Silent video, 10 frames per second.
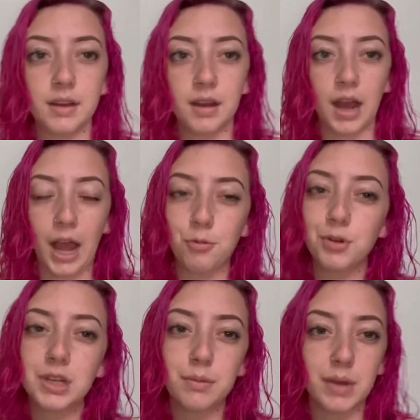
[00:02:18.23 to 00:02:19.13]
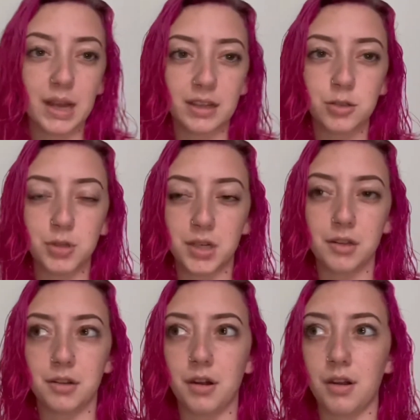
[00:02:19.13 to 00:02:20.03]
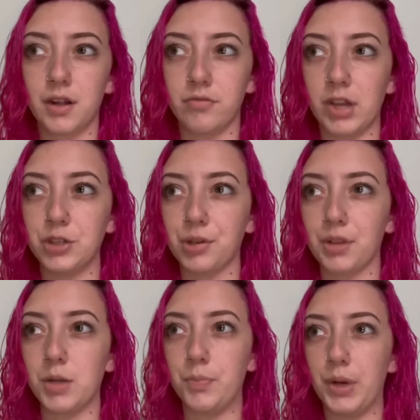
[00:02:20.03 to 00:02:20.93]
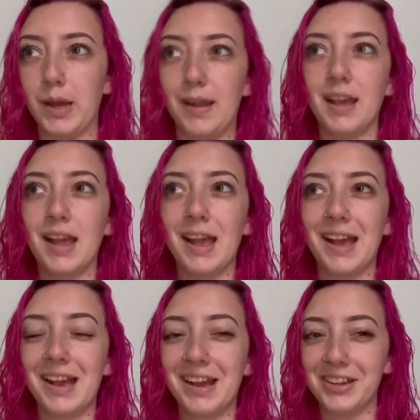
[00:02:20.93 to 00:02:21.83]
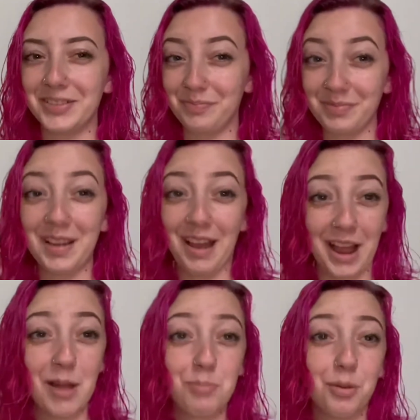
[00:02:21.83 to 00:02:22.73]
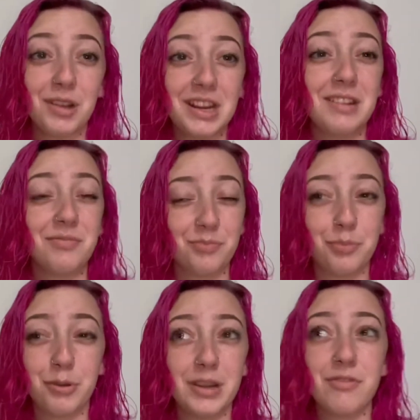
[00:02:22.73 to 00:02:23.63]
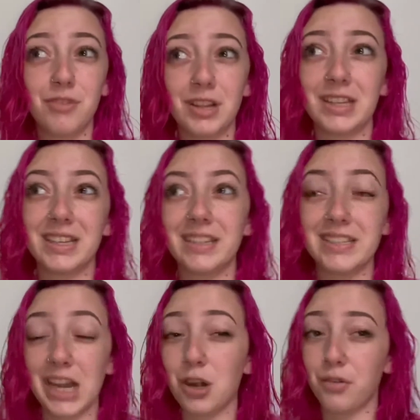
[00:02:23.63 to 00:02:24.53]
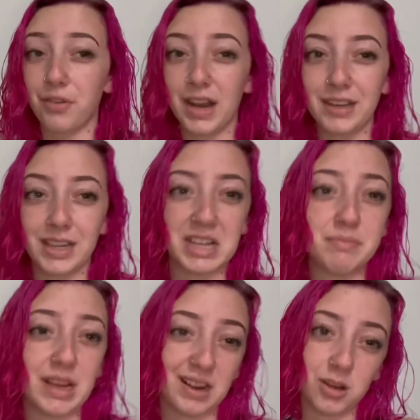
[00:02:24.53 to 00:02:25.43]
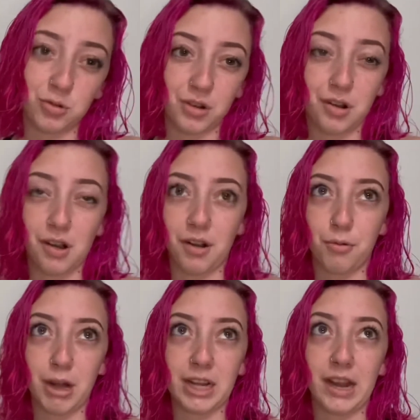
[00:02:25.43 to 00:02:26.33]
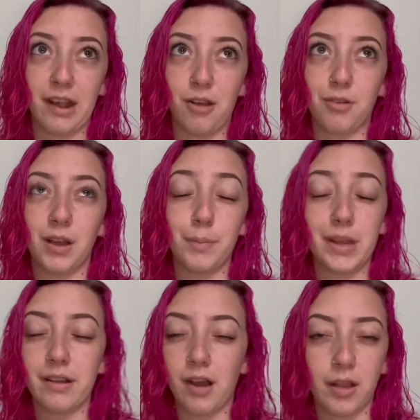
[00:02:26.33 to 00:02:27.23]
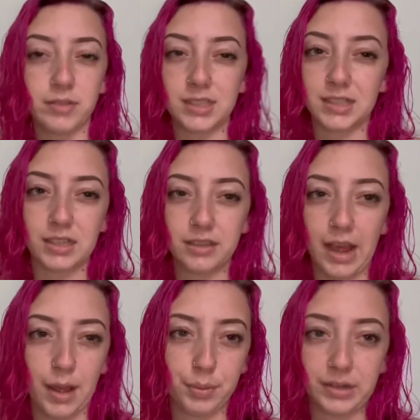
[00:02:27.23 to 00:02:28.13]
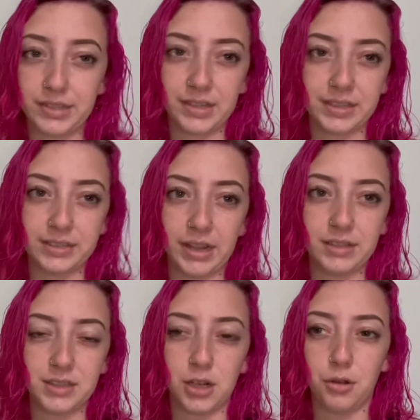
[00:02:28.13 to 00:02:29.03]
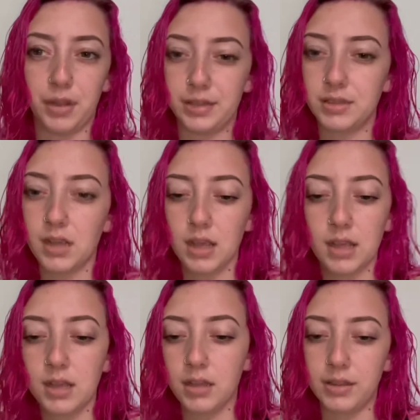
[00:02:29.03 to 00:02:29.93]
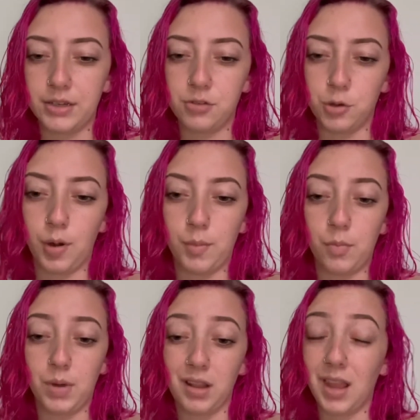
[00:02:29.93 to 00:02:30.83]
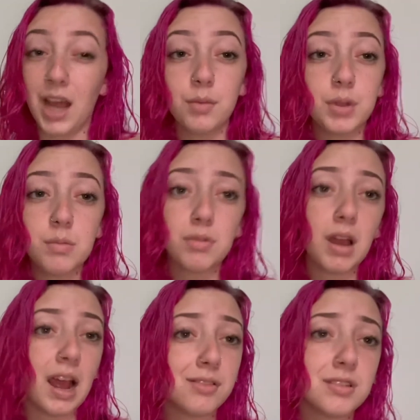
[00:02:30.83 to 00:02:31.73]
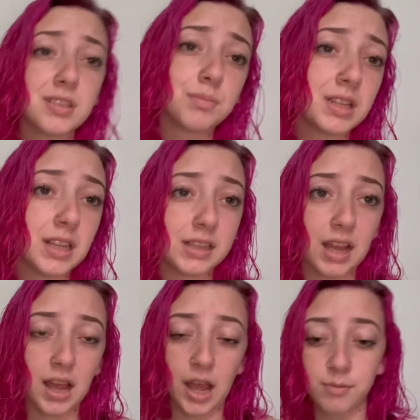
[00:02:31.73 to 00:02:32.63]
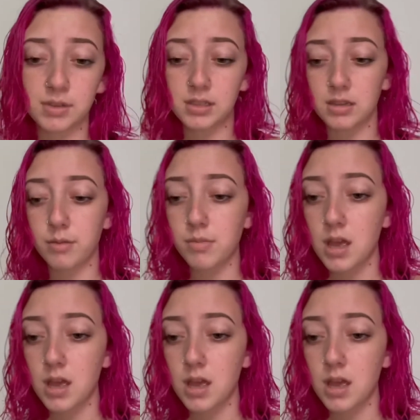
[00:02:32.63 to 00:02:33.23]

I will get back into another car eventually, but I'm pretty freaking terrified to get back into a car right now. I mean, obviously it happened 6 days ago. That's normal. But a lot of people, after something like that happens to them,